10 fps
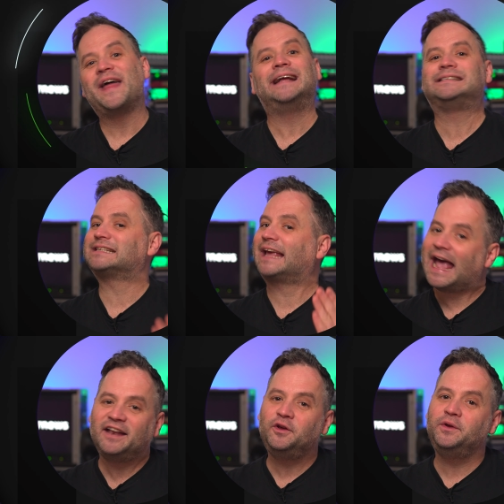that's
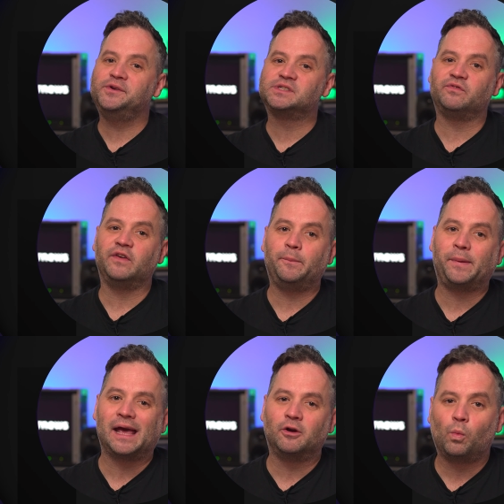can you use a
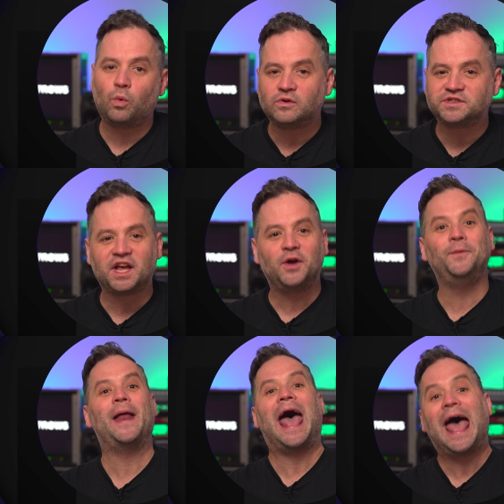VPN on
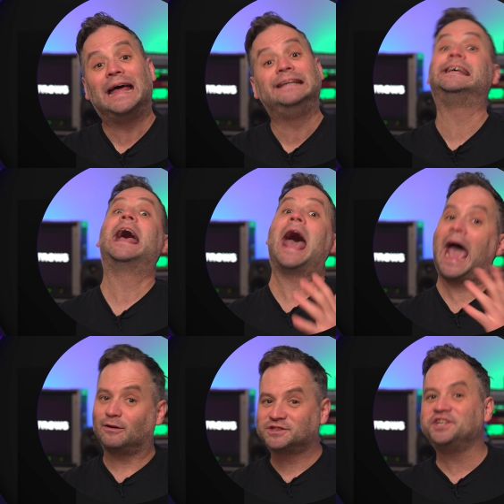Warzone and
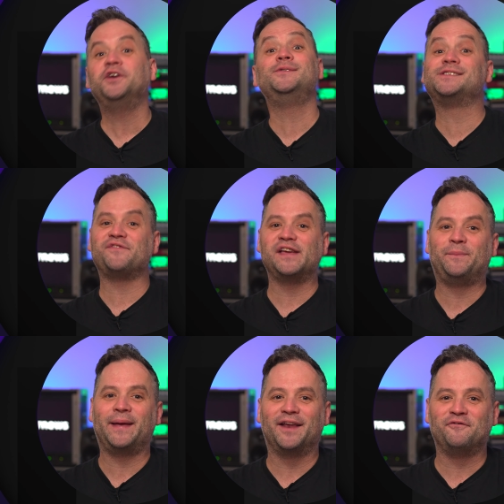how to use a
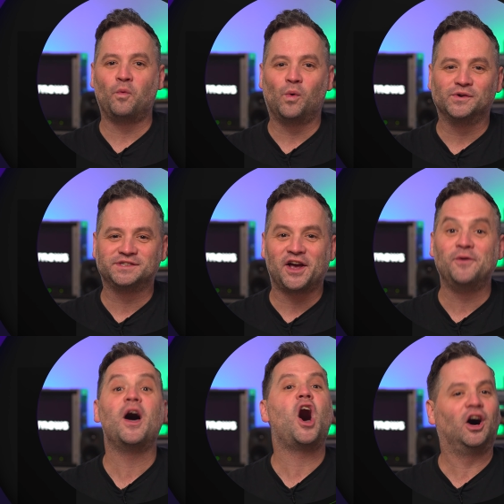VPN for
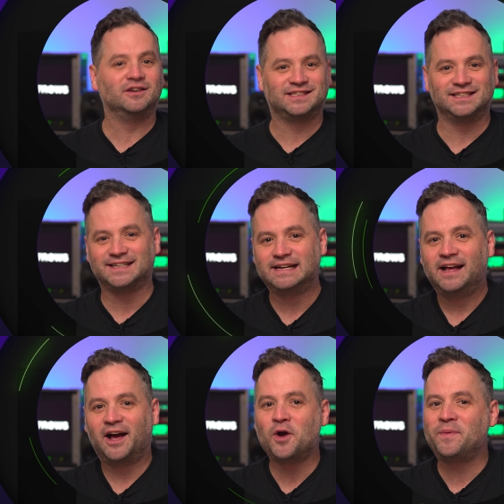Warzone answered.
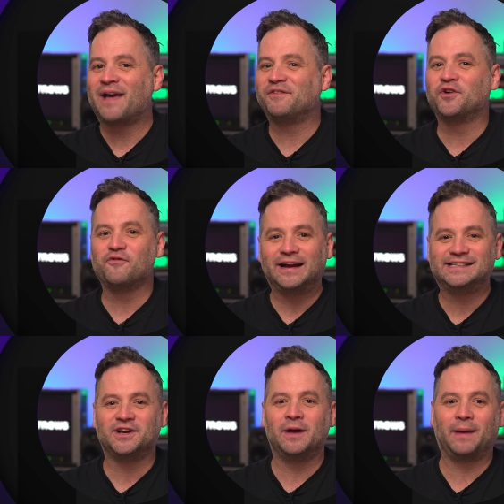I hope you have a
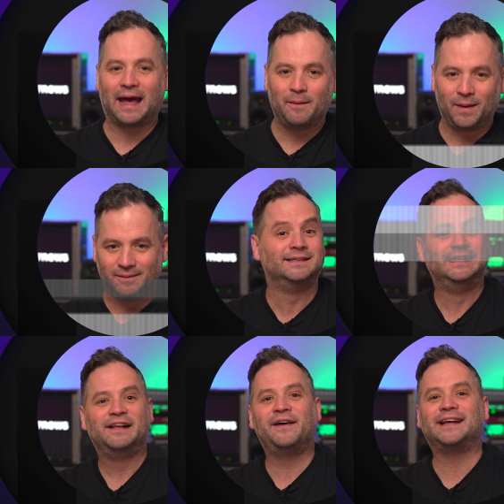great time gaming.
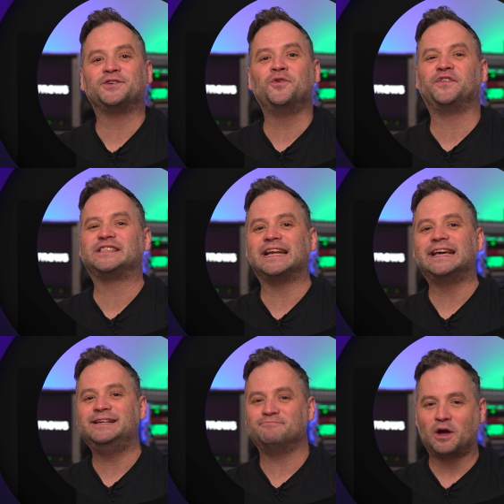That's all for
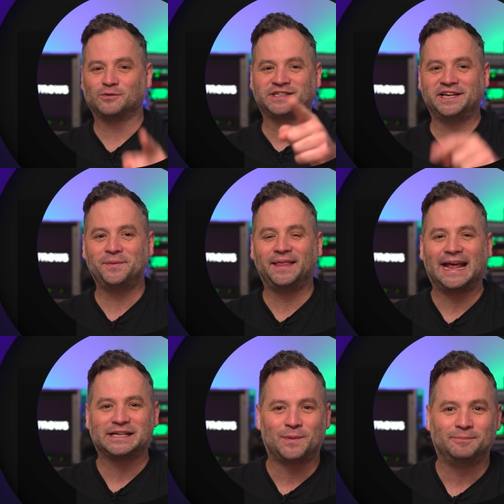today. I'll see you in the
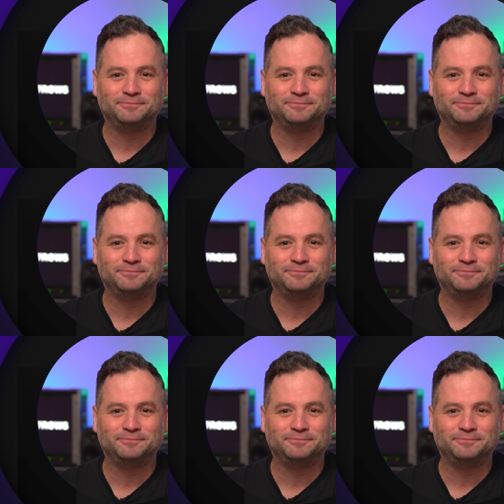next one.